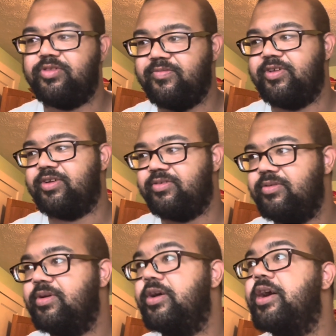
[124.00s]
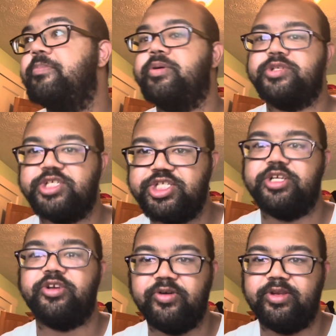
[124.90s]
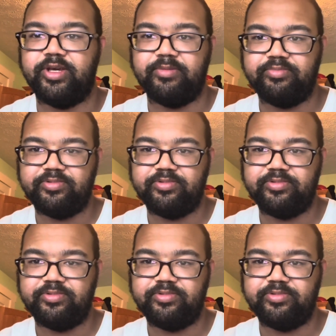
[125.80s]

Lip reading: of like a bunch of shit going up.